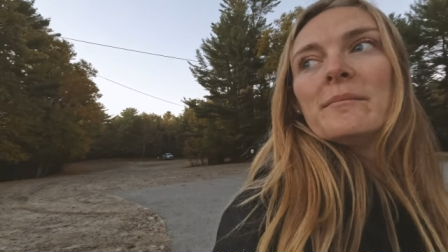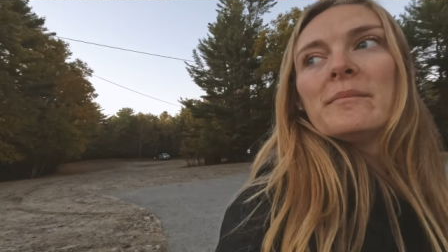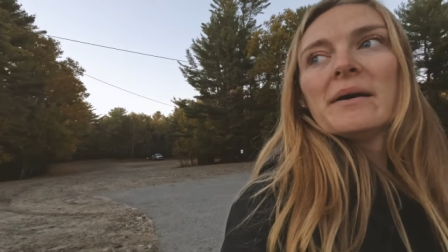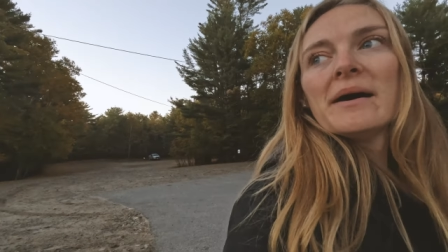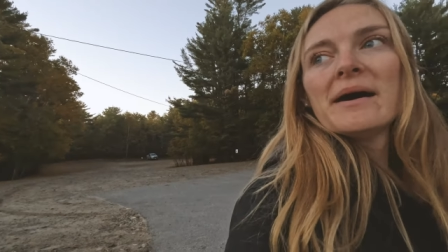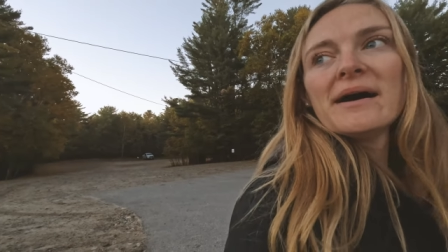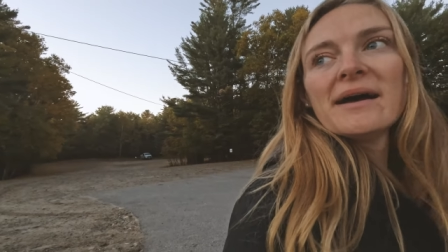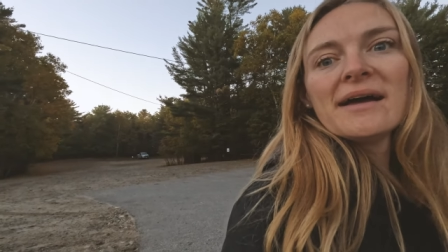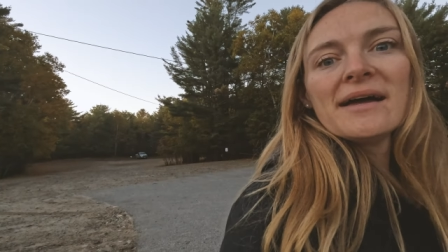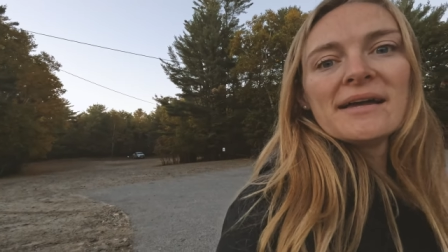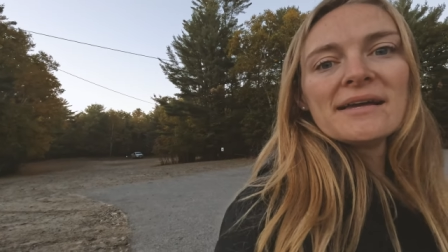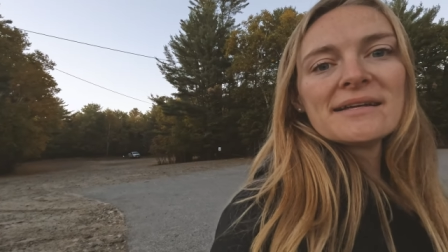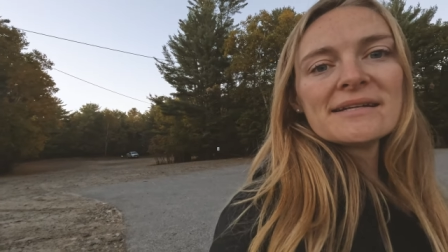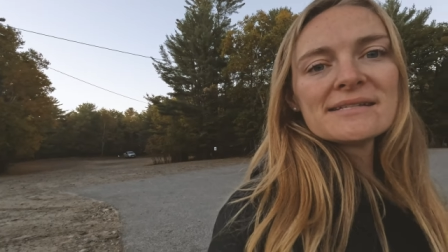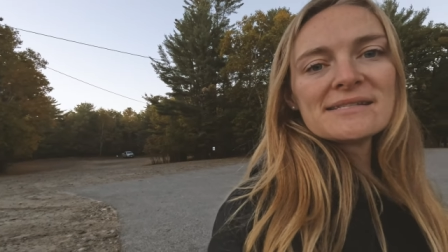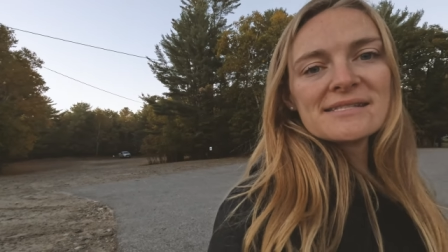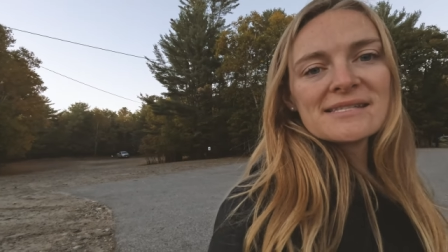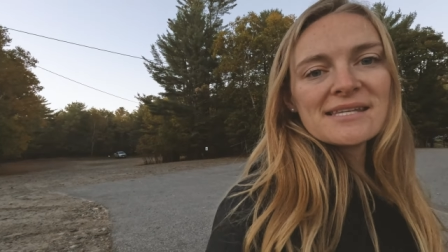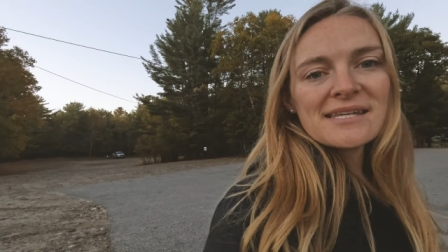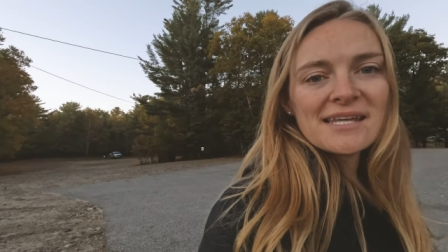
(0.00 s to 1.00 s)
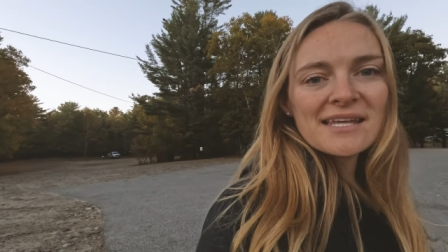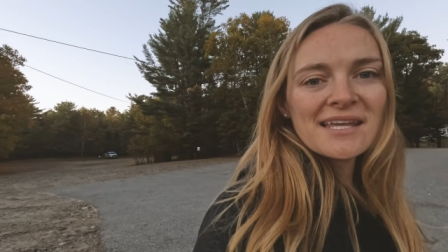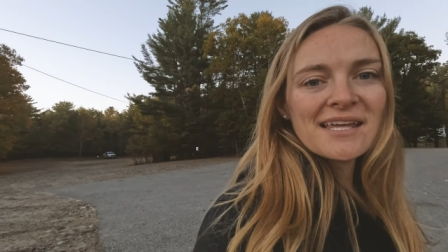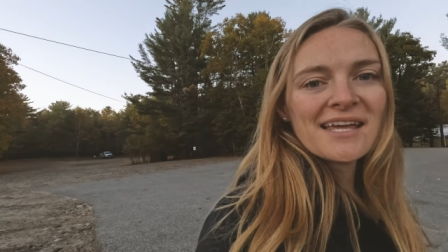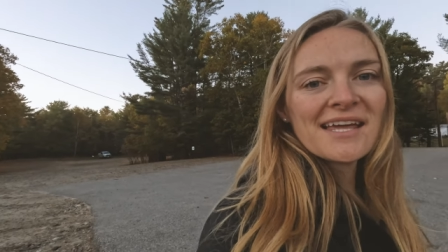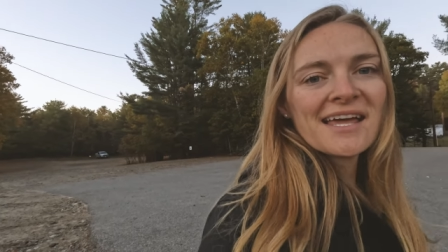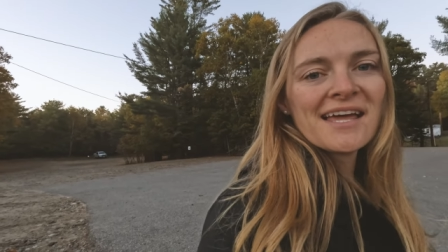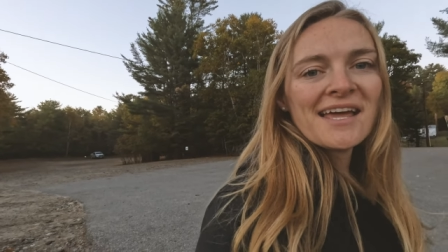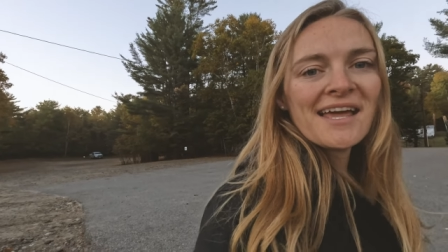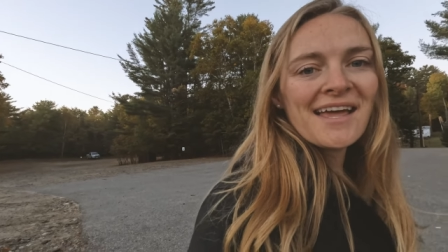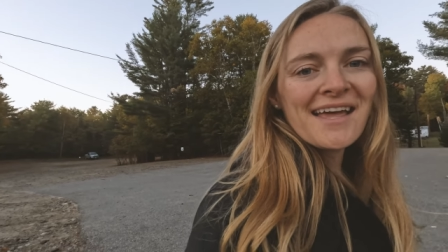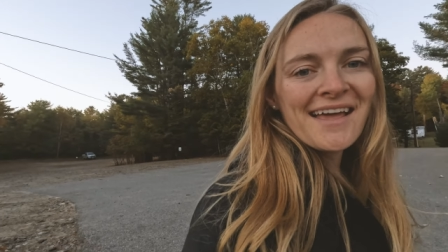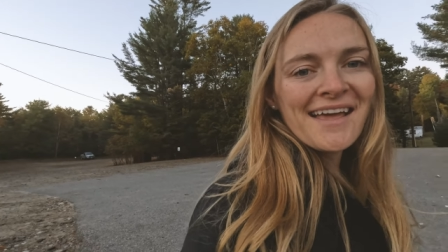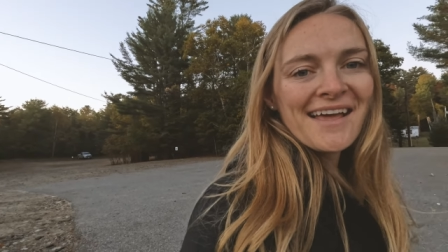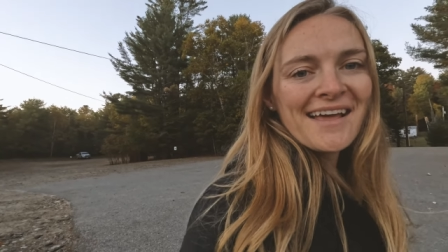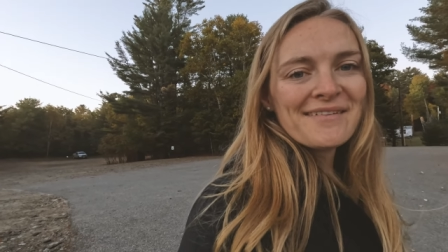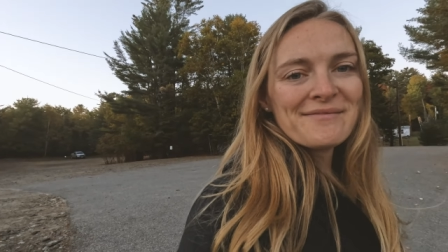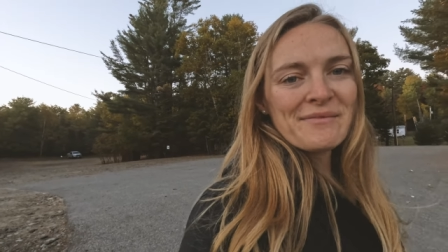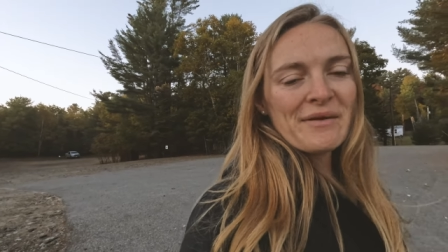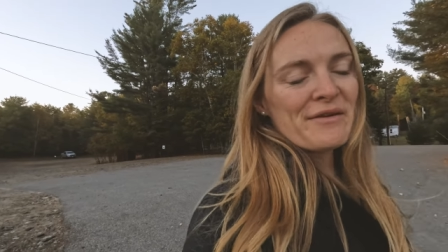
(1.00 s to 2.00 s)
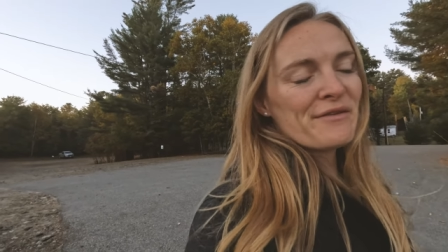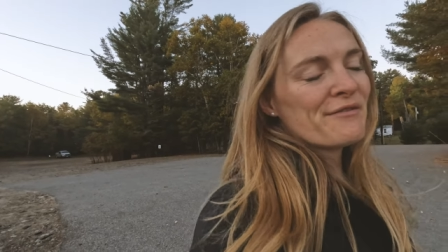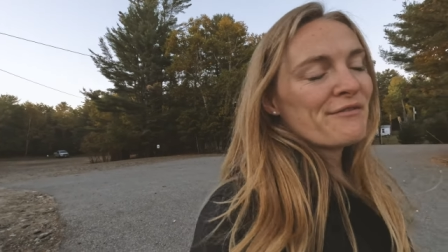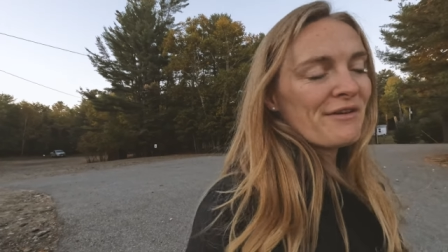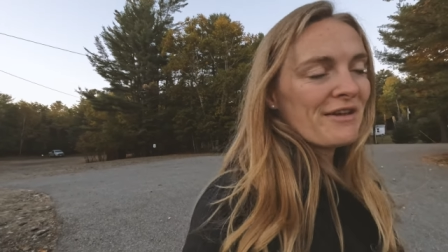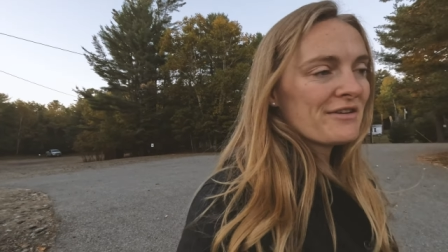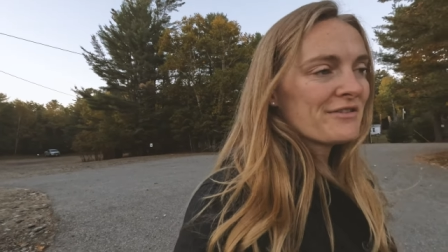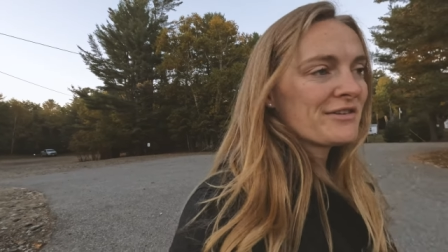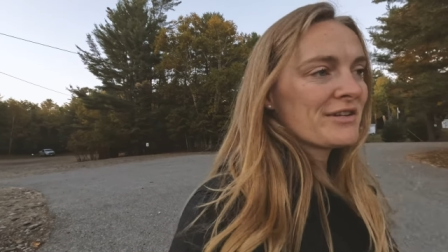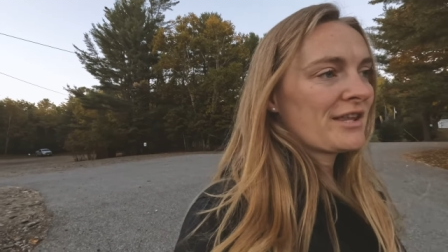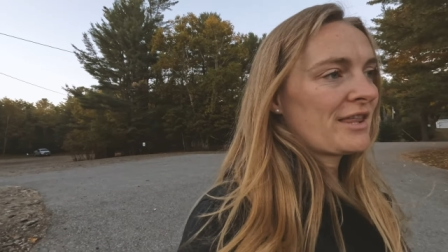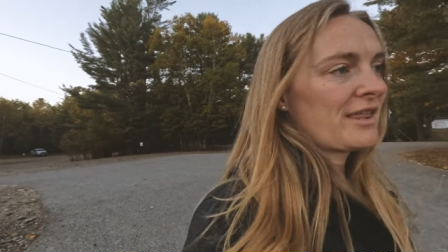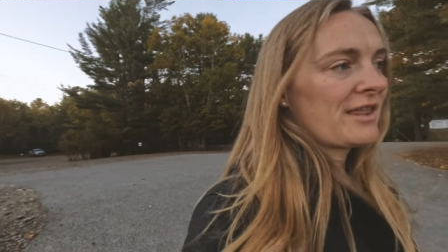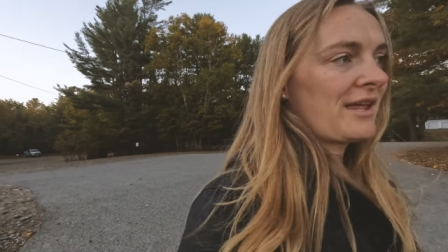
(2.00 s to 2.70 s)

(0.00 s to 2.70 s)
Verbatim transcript: but my favorite